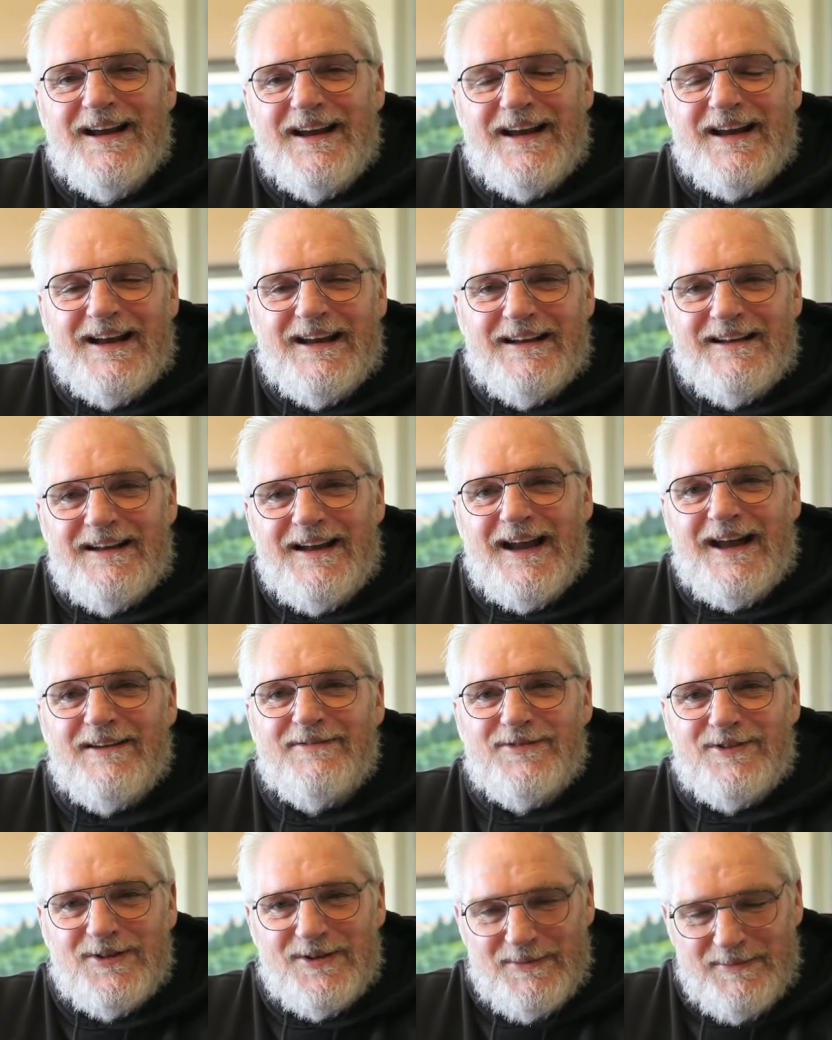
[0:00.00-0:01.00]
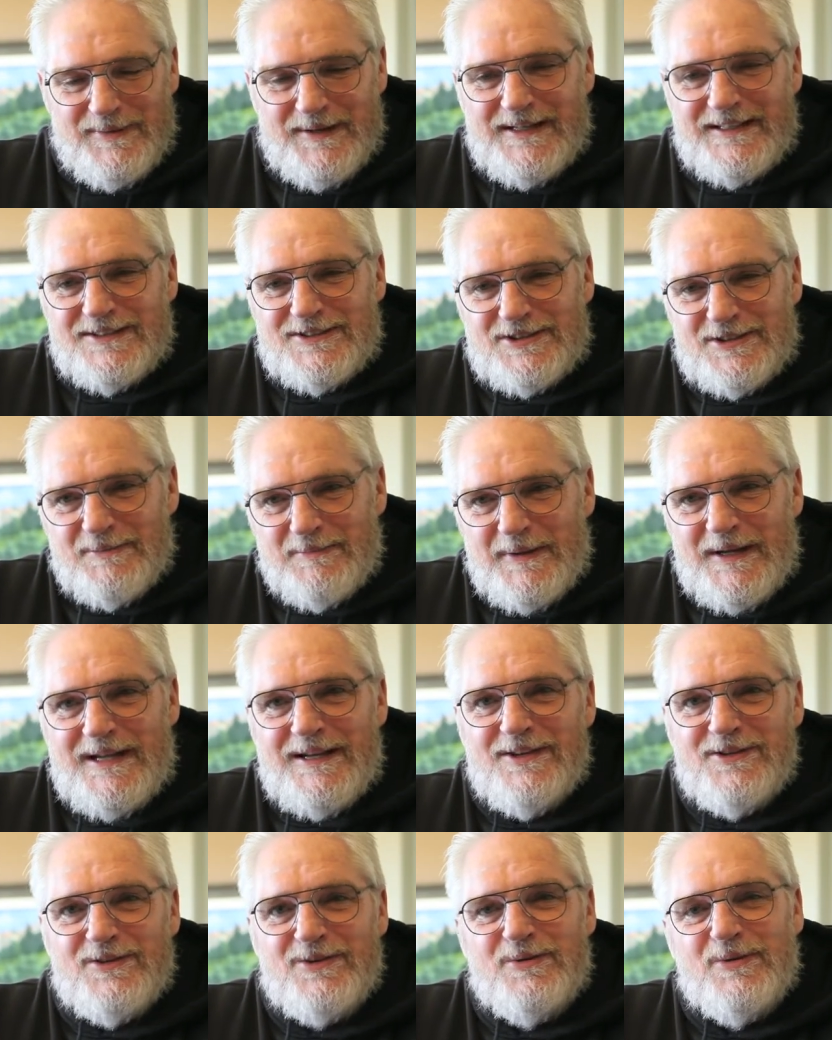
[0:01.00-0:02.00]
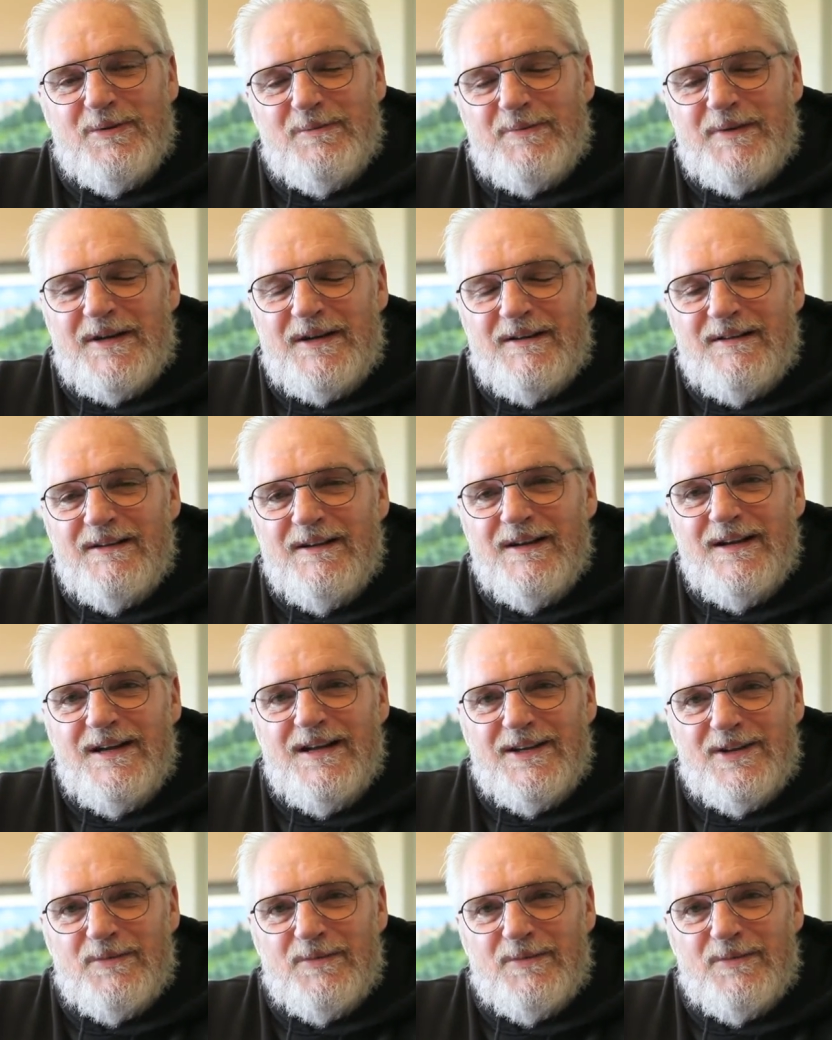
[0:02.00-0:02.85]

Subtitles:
And after being subpoenaed to appear,